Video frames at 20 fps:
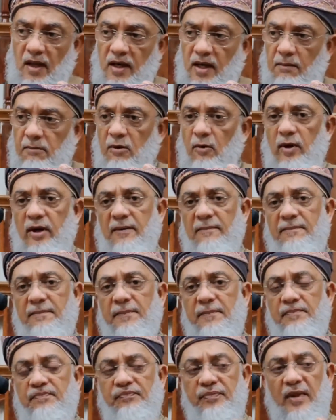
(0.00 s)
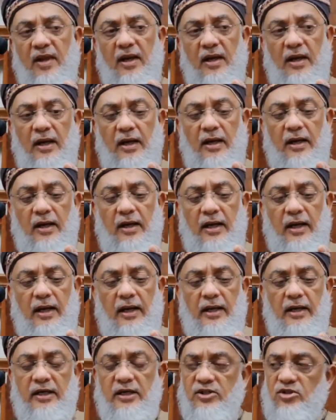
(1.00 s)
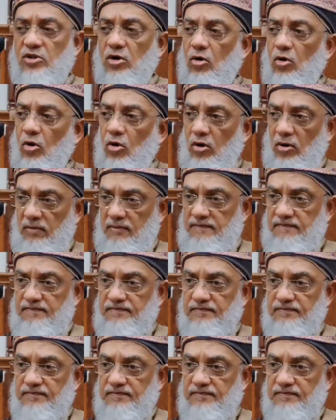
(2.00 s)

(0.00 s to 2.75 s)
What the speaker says: Number one is the goal.